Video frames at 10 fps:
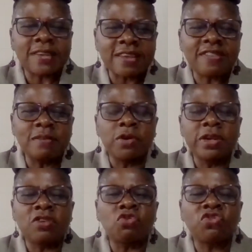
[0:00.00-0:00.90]

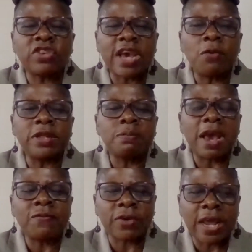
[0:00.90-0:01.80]
testimony to share with
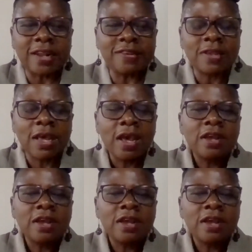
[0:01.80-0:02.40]
my friends,